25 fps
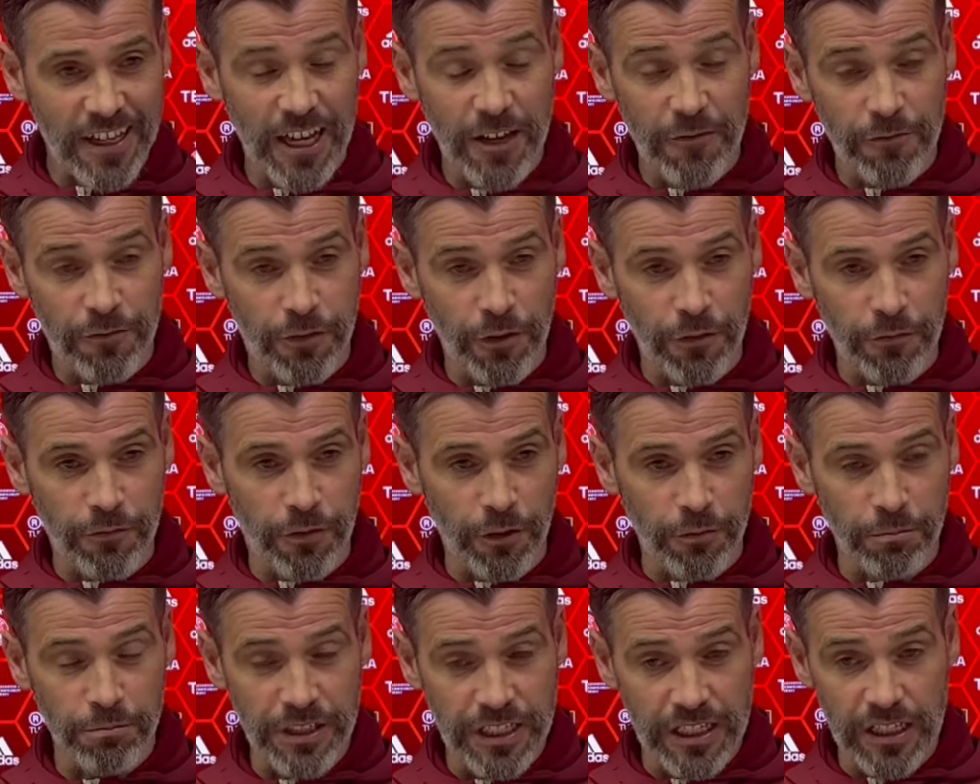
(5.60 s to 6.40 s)
For
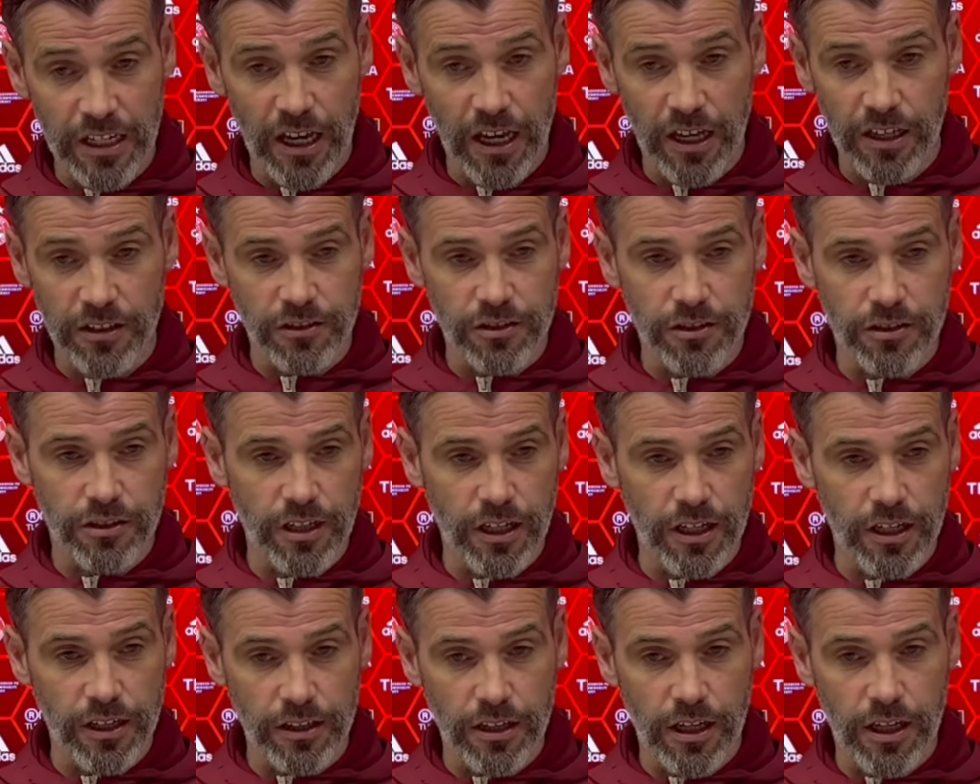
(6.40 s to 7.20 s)
me,
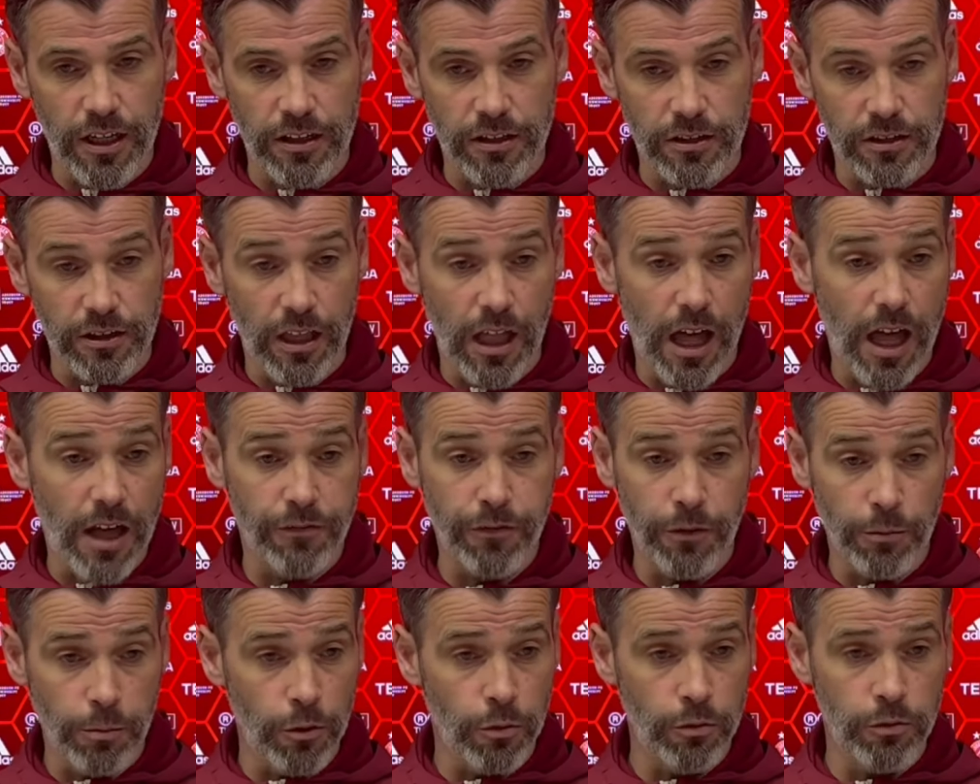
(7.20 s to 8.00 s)
it's
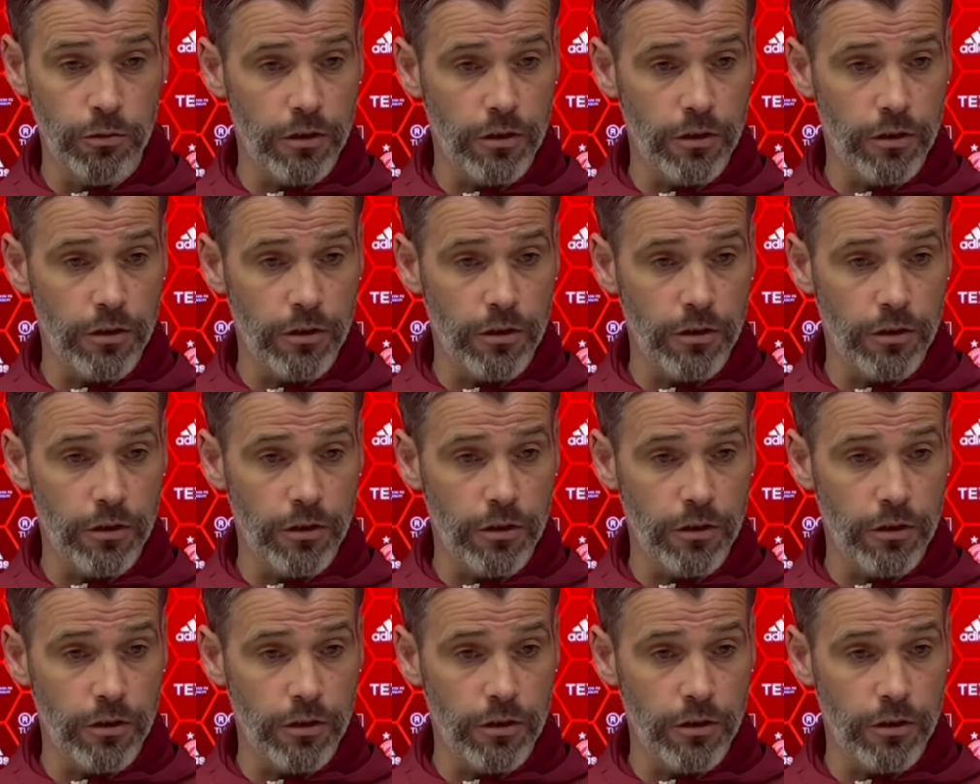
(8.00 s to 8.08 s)
laughable.